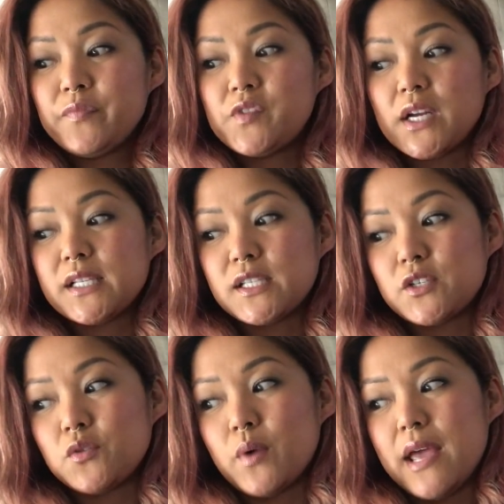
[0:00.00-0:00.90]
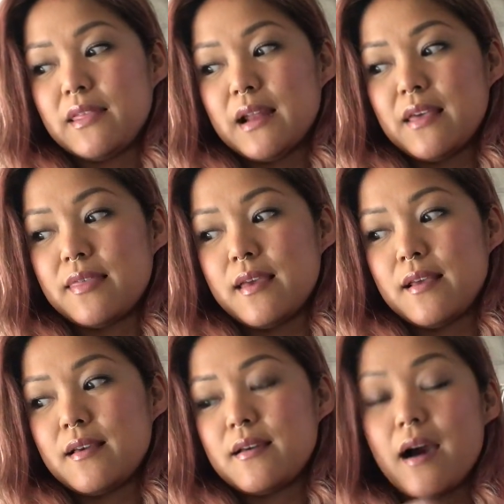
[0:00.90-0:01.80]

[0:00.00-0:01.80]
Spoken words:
done in such a way that I think